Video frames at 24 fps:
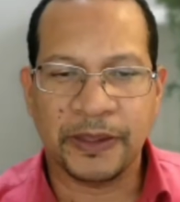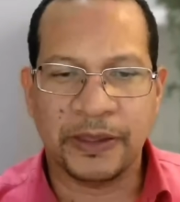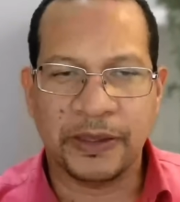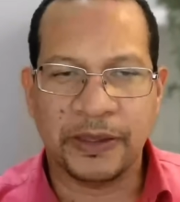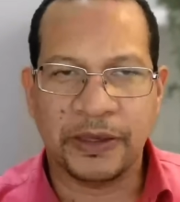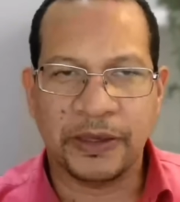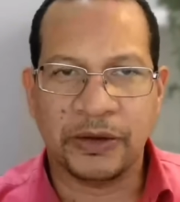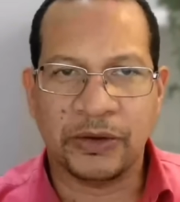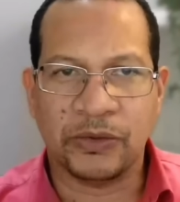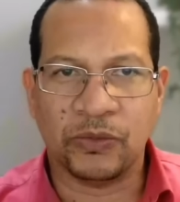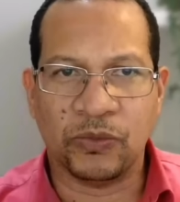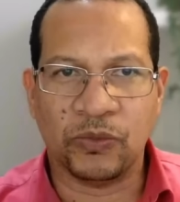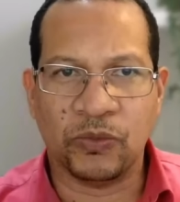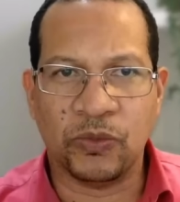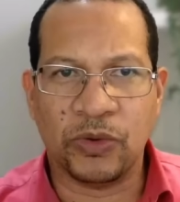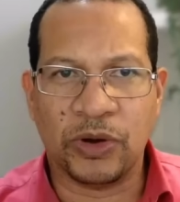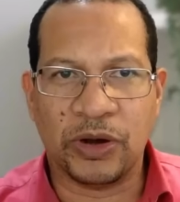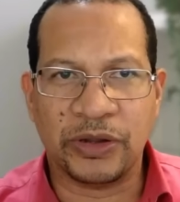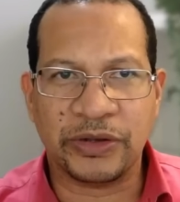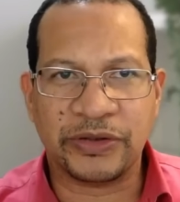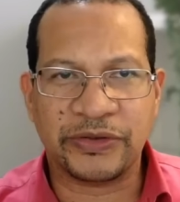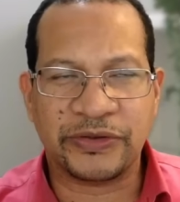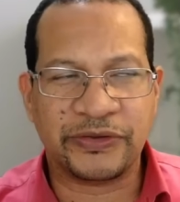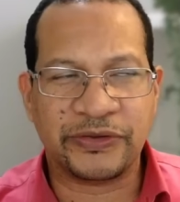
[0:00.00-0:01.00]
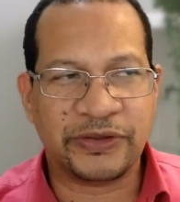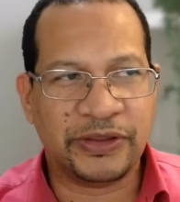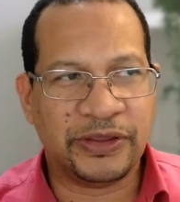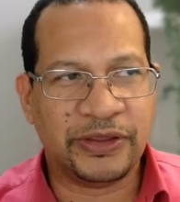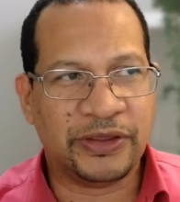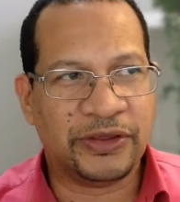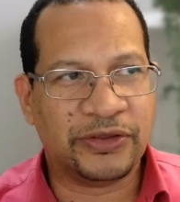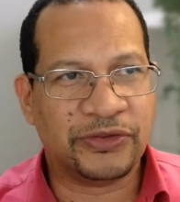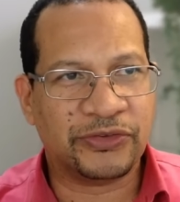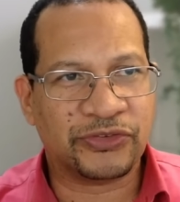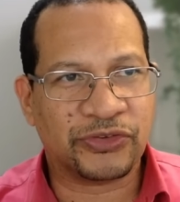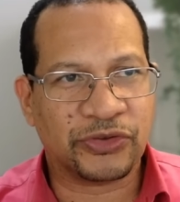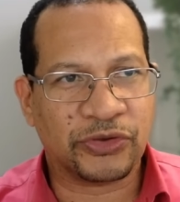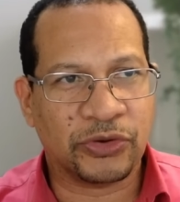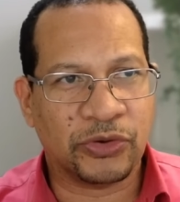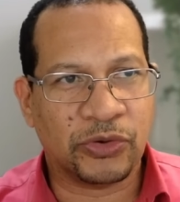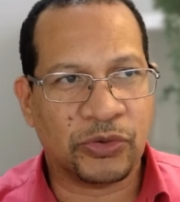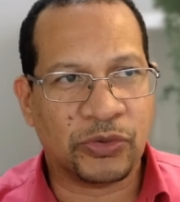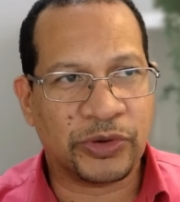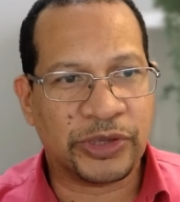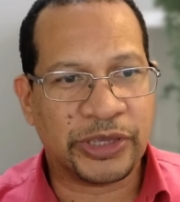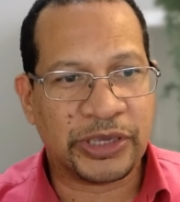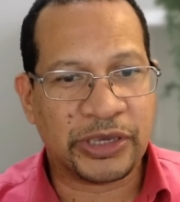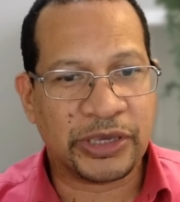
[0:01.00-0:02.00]
What is
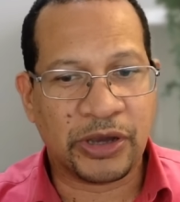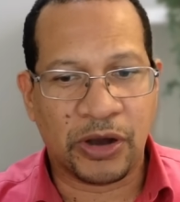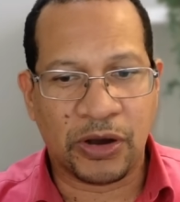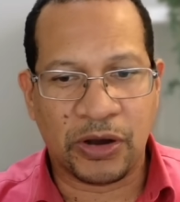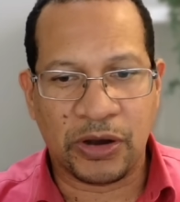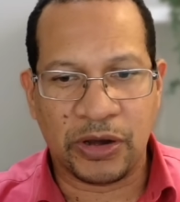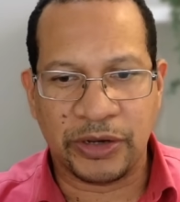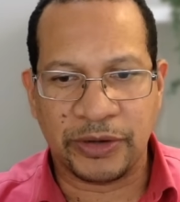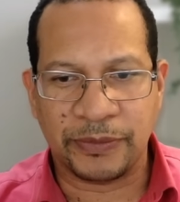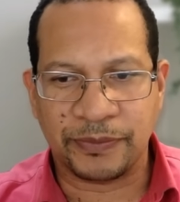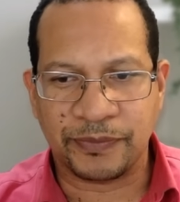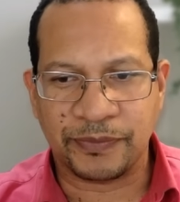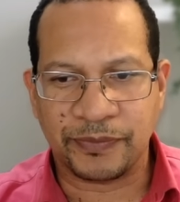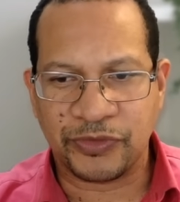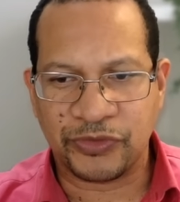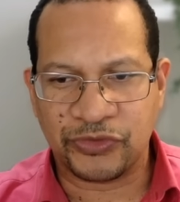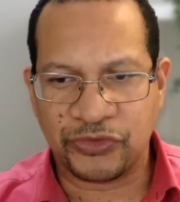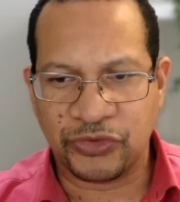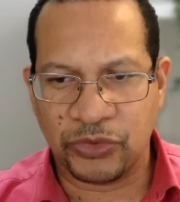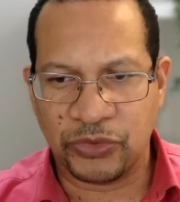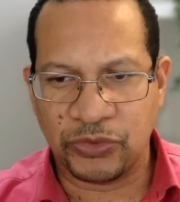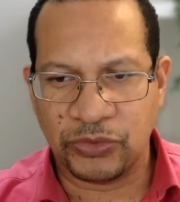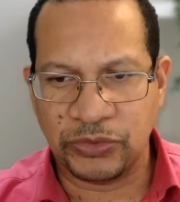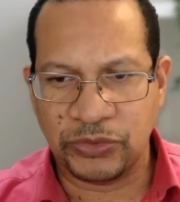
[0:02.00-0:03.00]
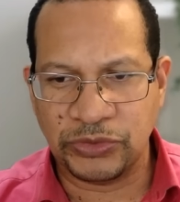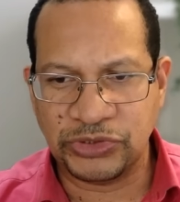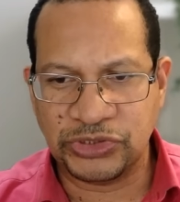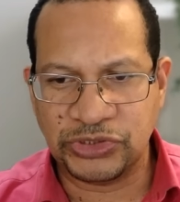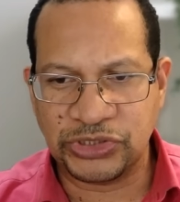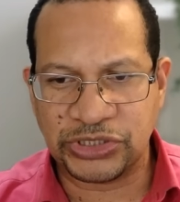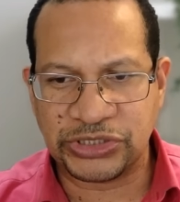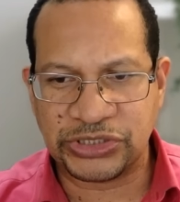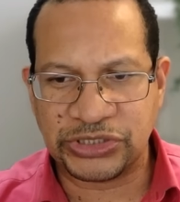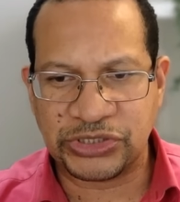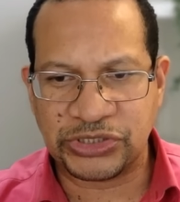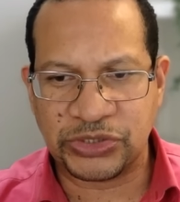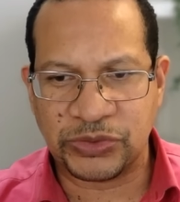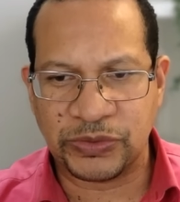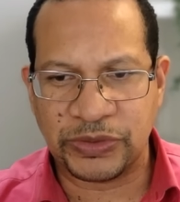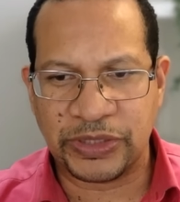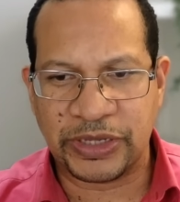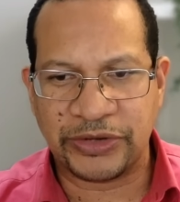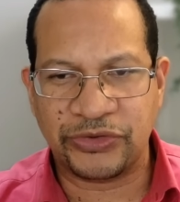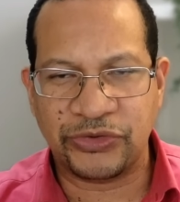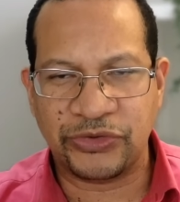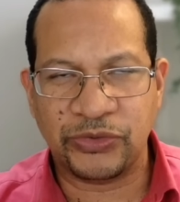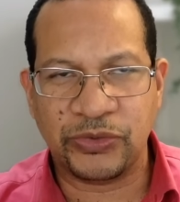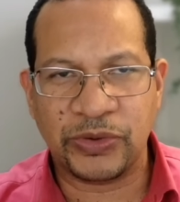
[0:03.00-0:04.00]
going on? So just so that
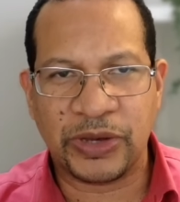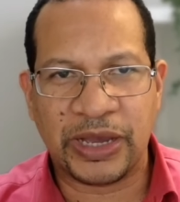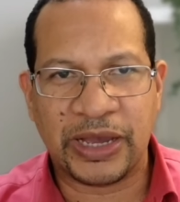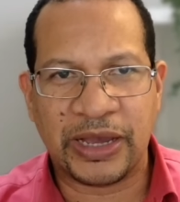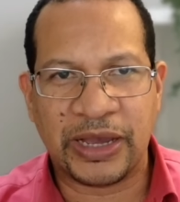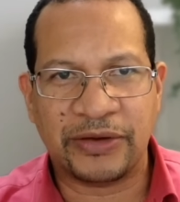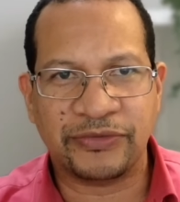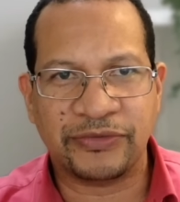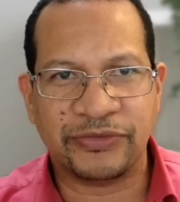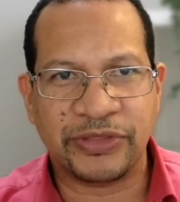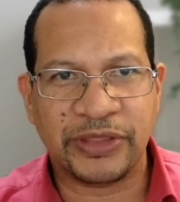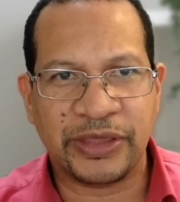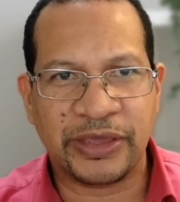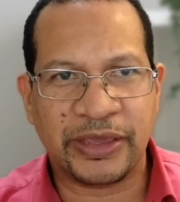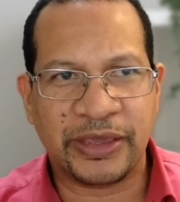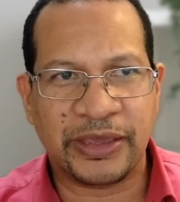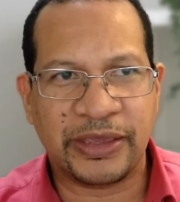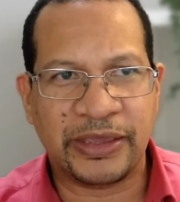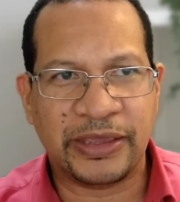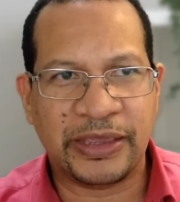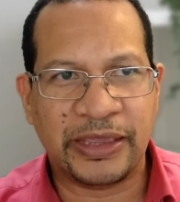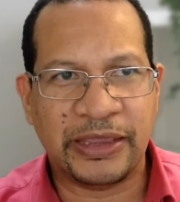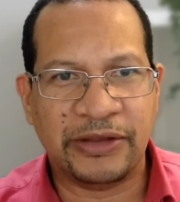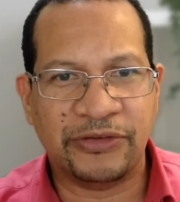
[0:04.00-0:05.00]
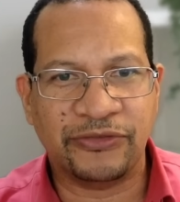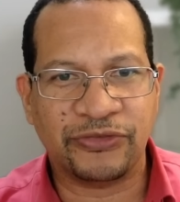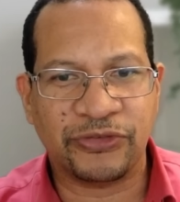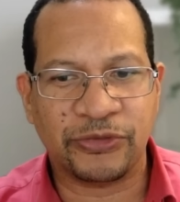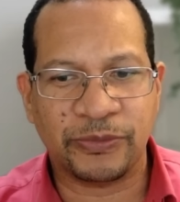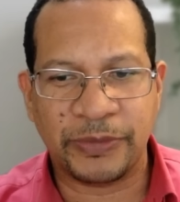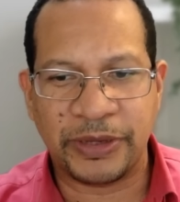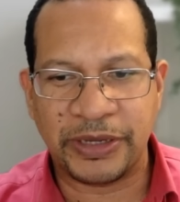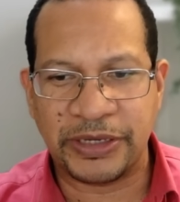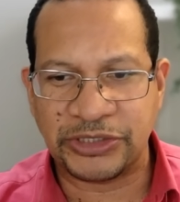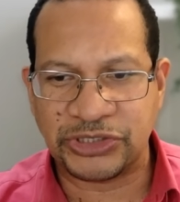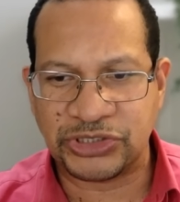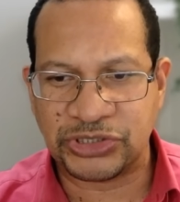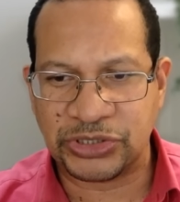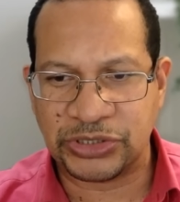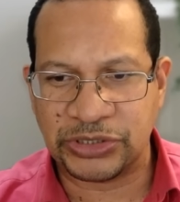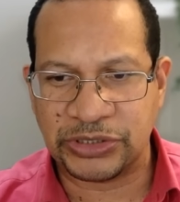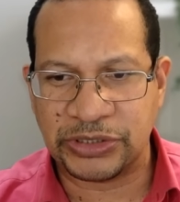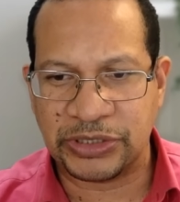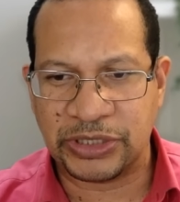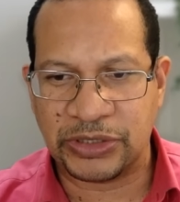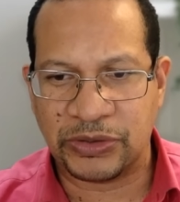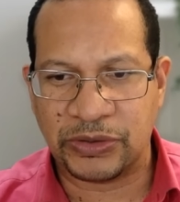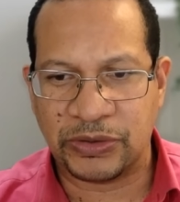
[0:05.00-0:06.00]
you have the information
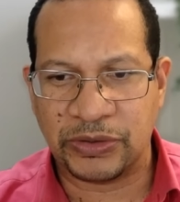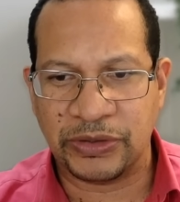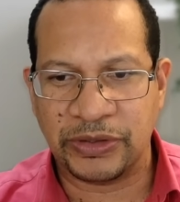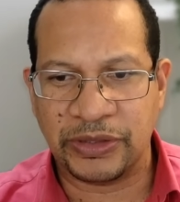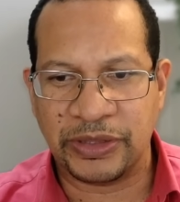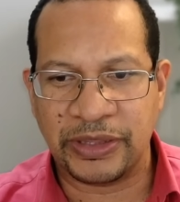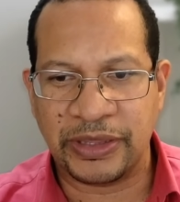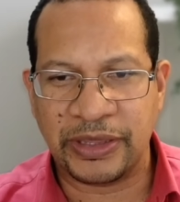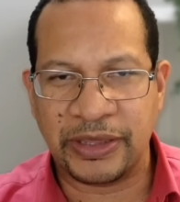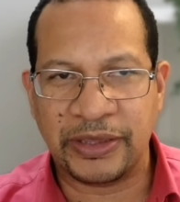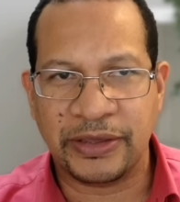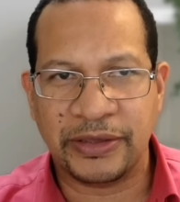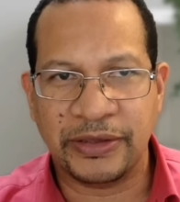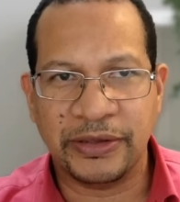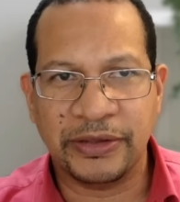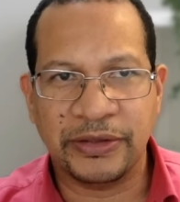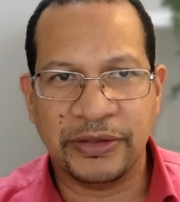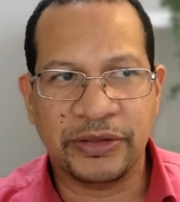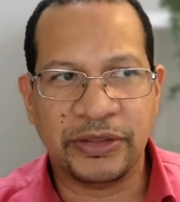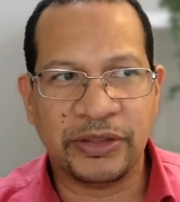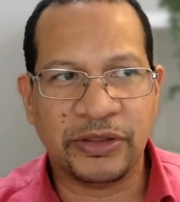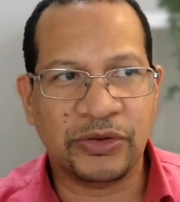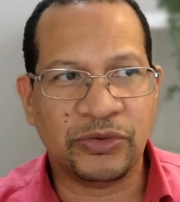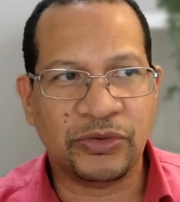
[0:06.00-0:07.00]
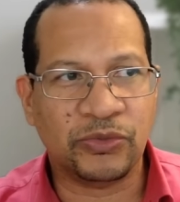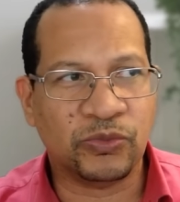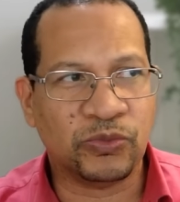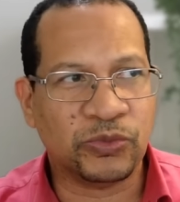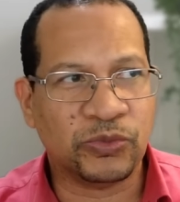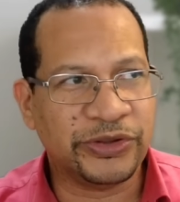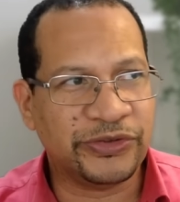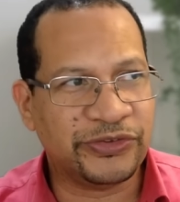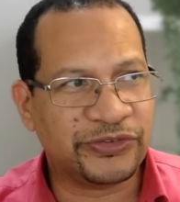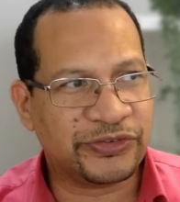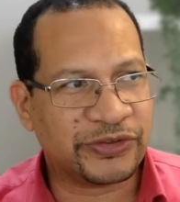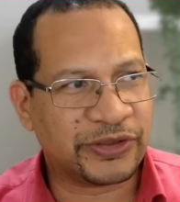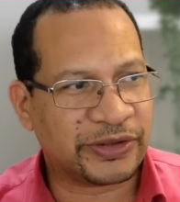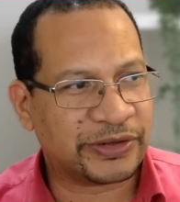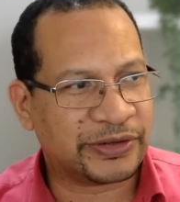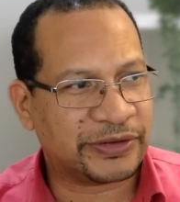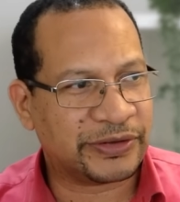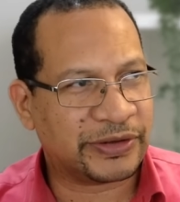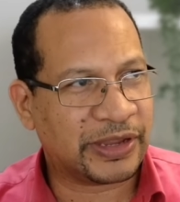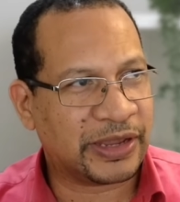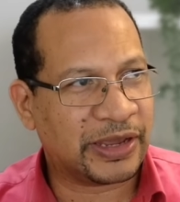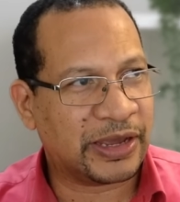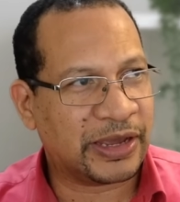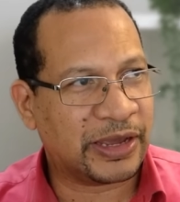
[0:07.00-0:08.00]
on the recent
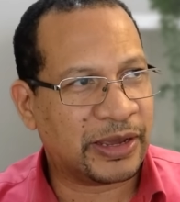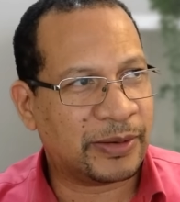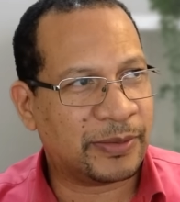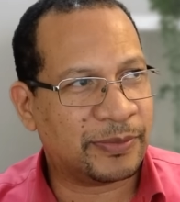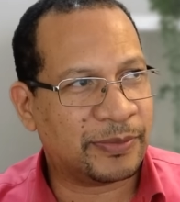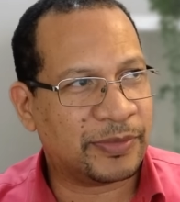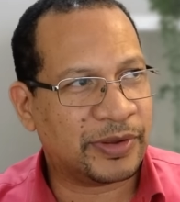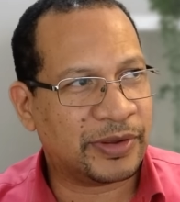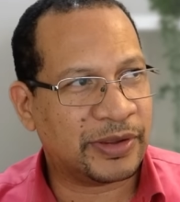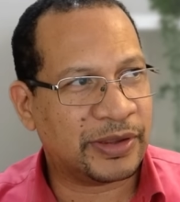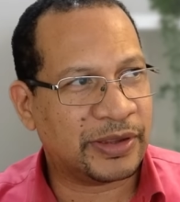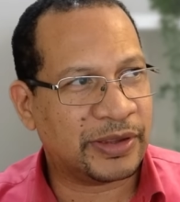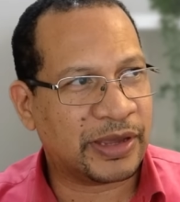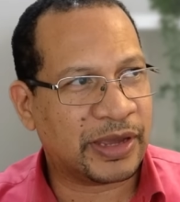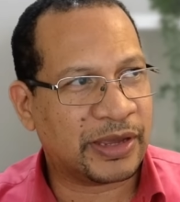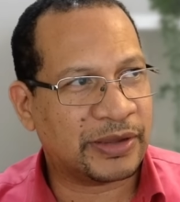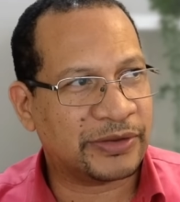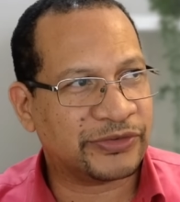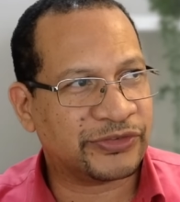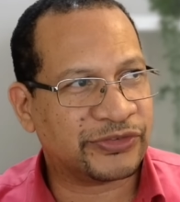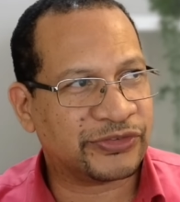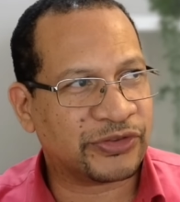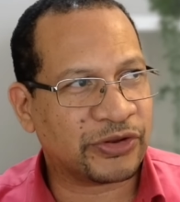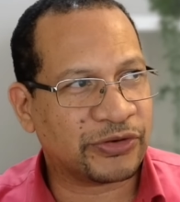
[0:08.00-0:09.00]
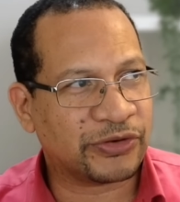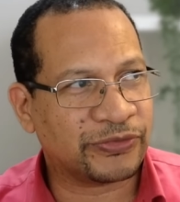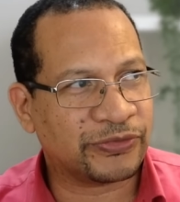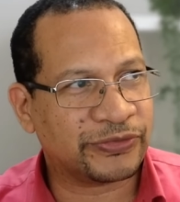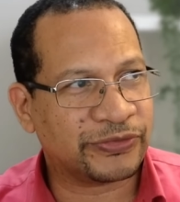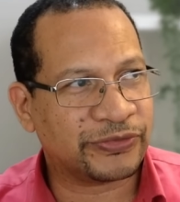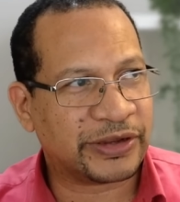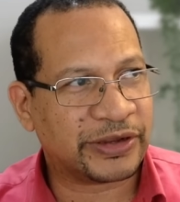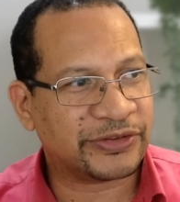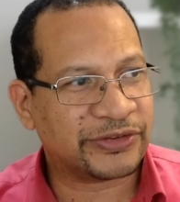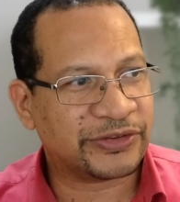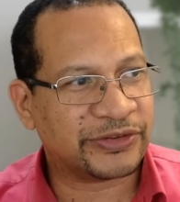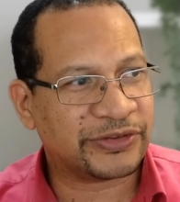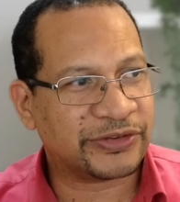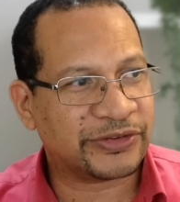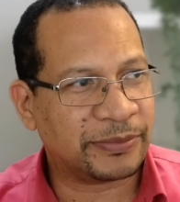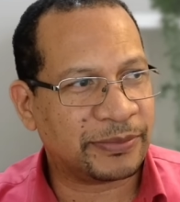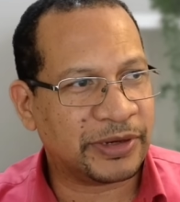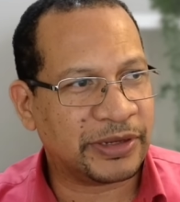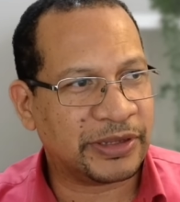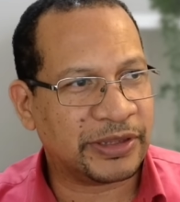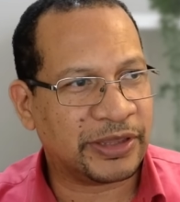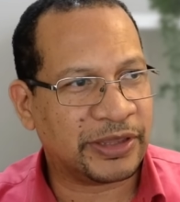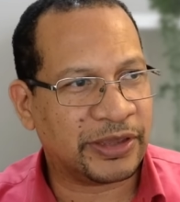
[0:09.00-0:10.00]
stuff that is
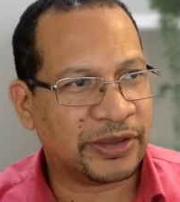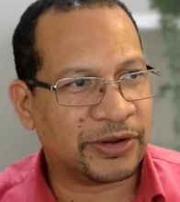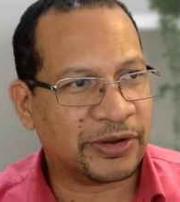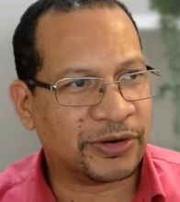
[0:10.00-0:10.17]
happening here.